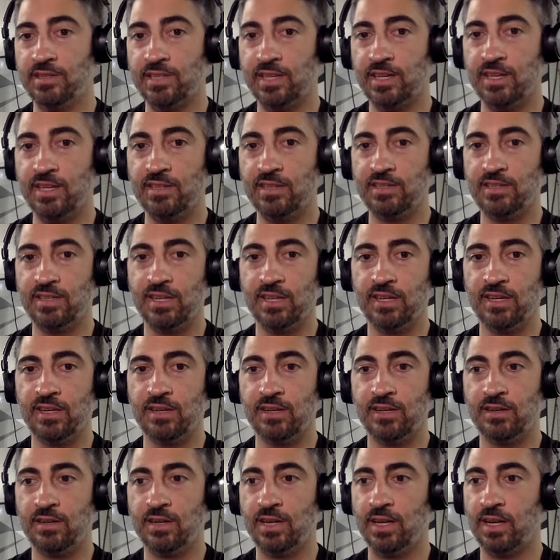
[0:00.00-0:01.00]
a skid
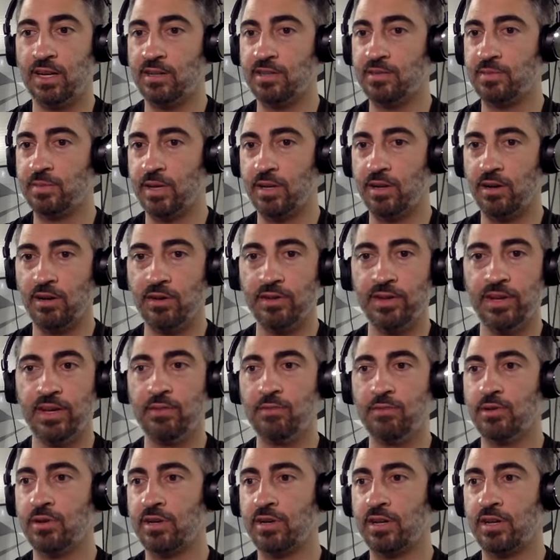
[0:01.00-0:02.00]
steer and I spent all day
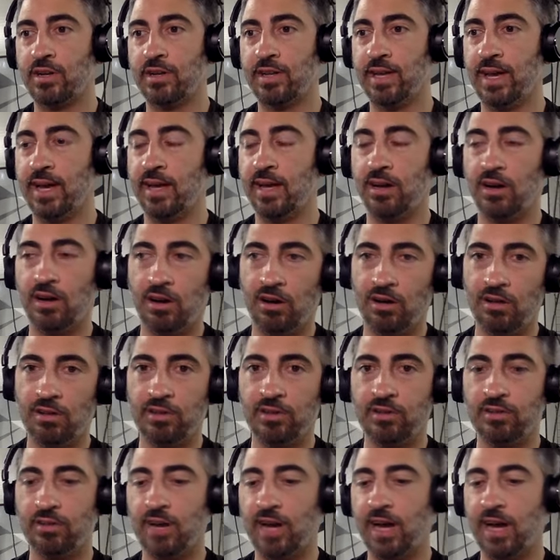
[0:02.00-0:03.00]
working on that,
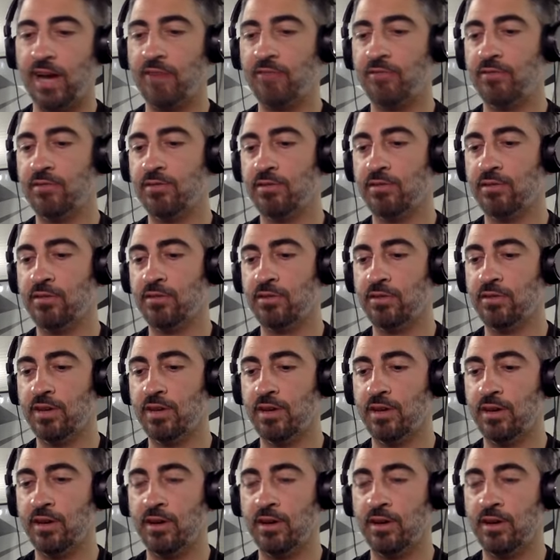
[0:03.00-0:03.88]
hauling gravel,